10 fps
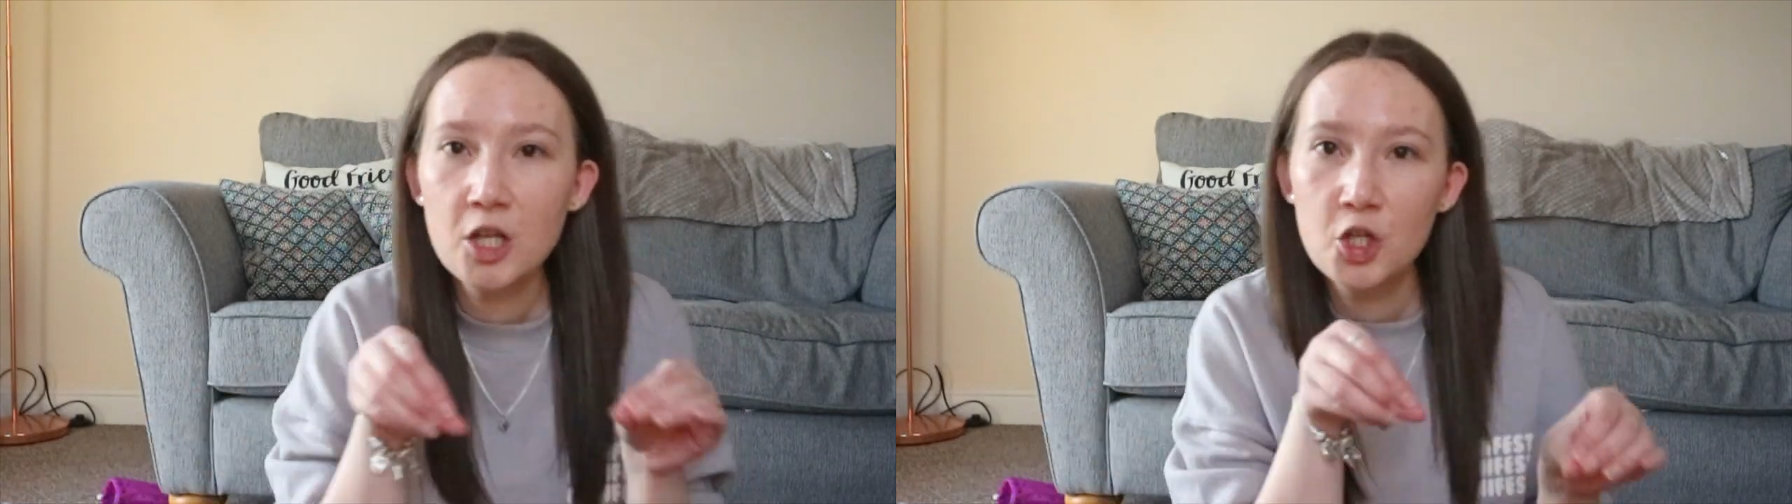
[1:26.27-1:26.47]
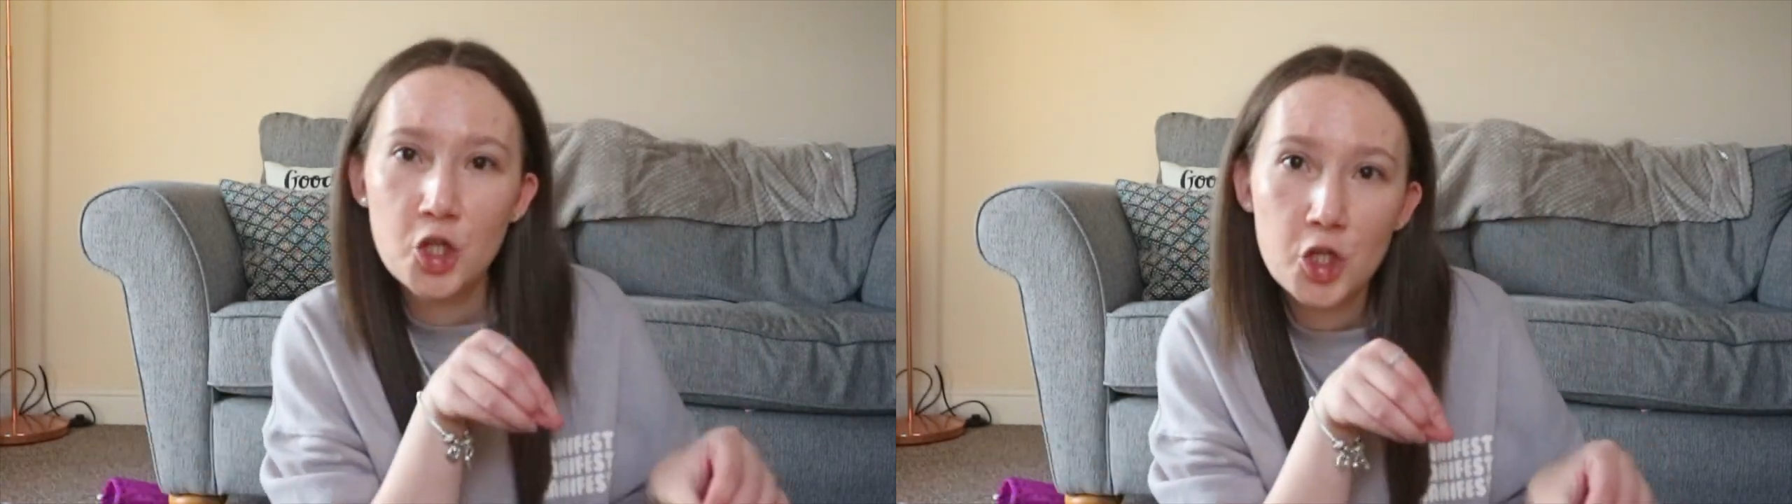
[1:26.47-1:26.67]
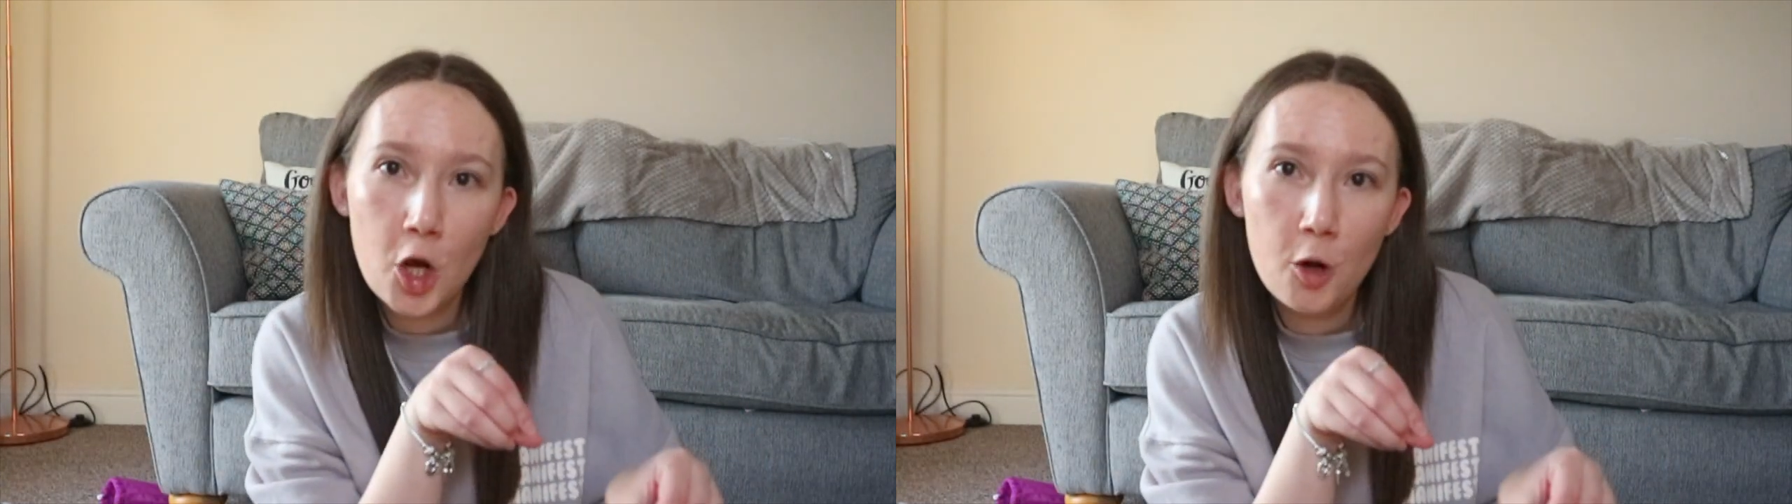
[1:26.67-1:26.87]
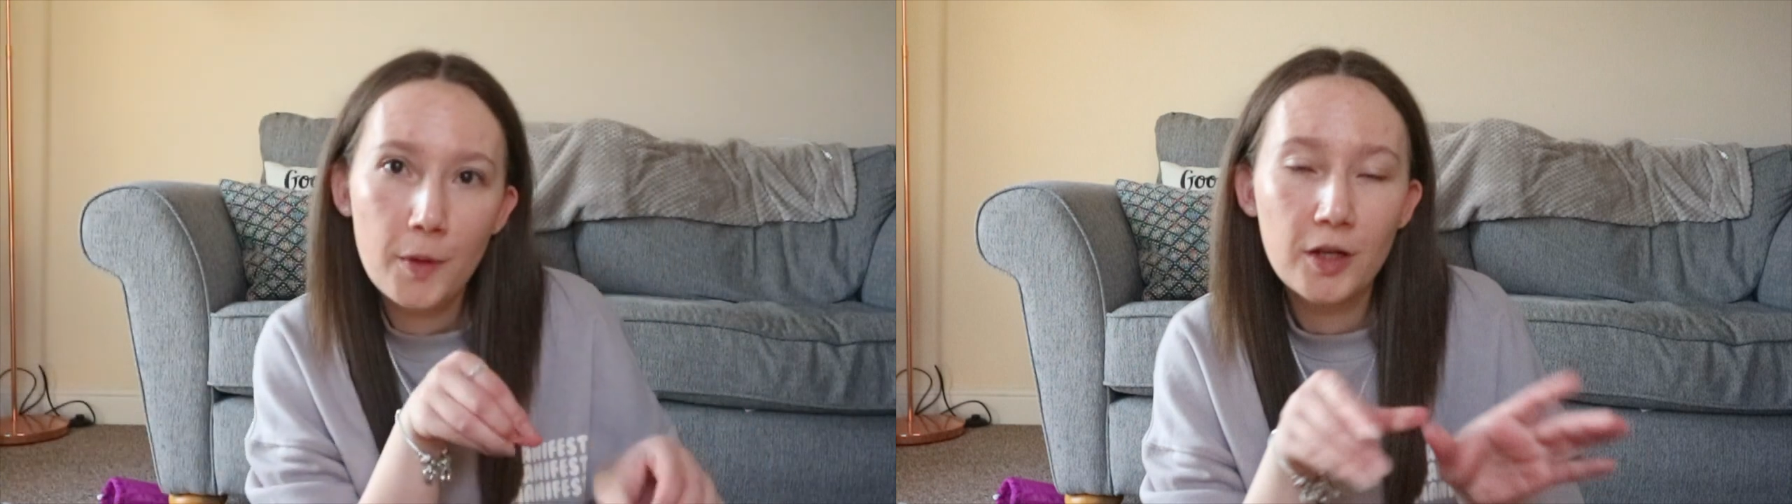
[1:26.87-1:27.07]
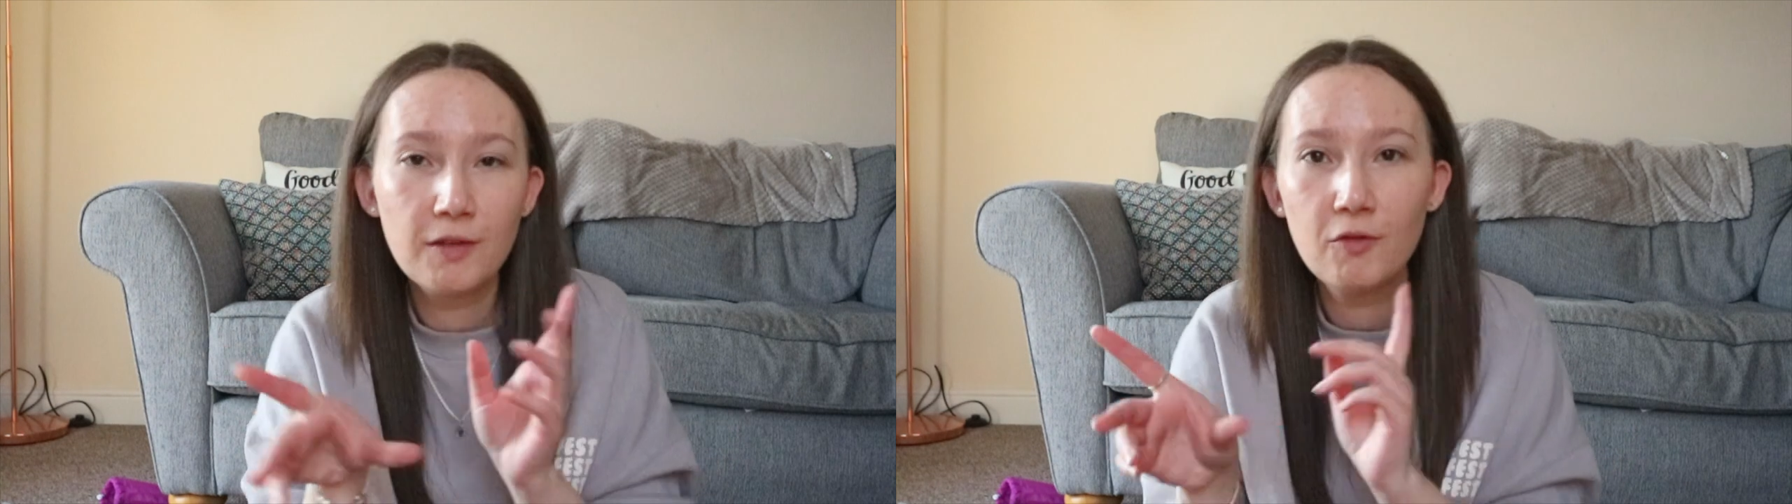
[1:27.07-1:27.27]
and show
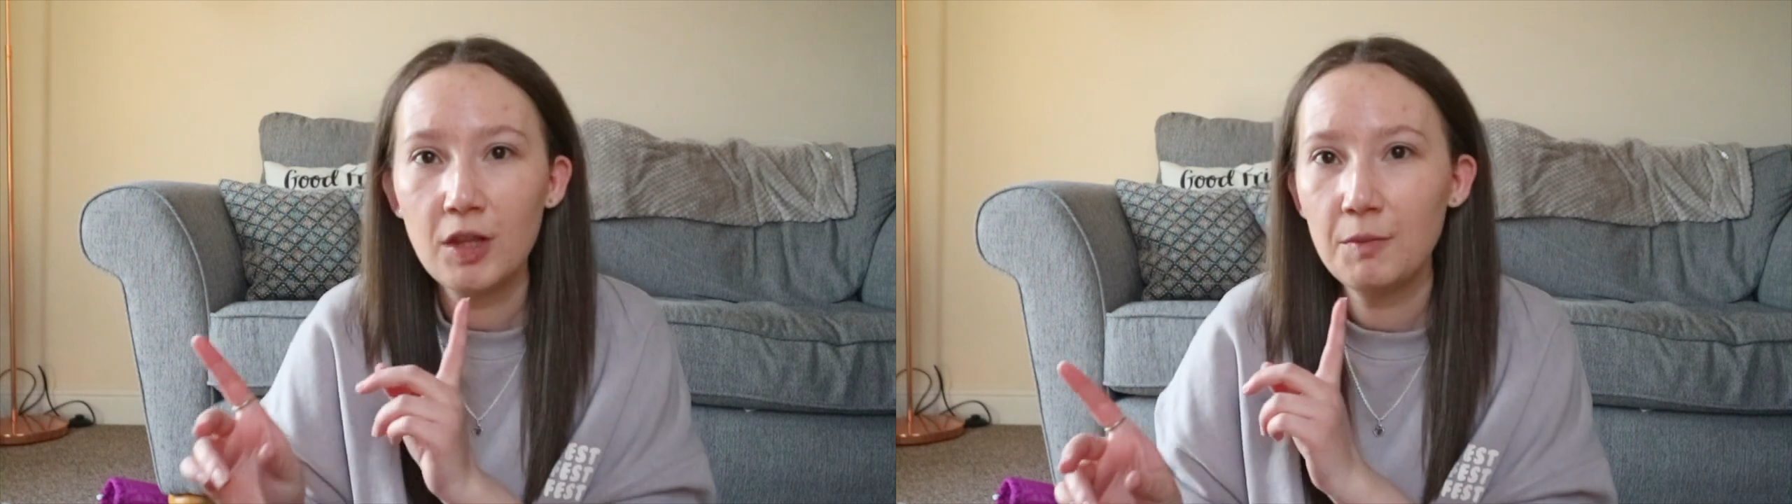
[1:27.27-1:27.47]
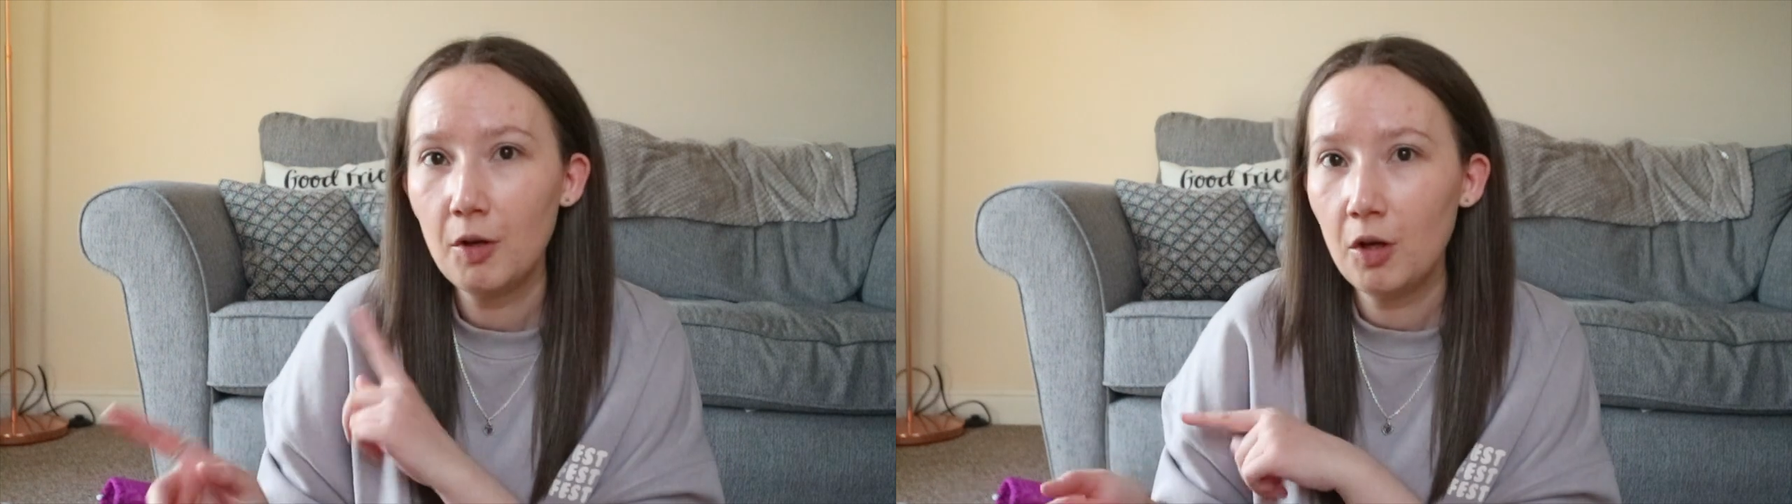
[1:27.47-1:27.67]
because I've got them